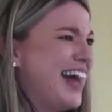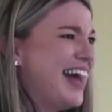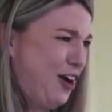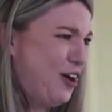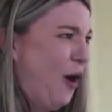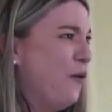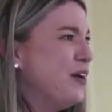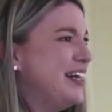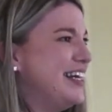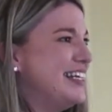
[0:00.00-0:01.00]
Our
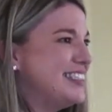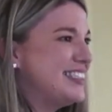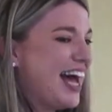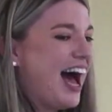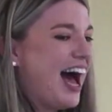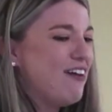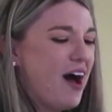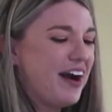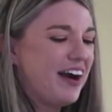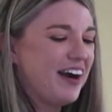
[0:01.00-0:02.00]
colon needs us to have
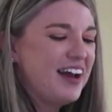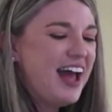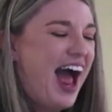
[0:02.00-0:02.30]
water,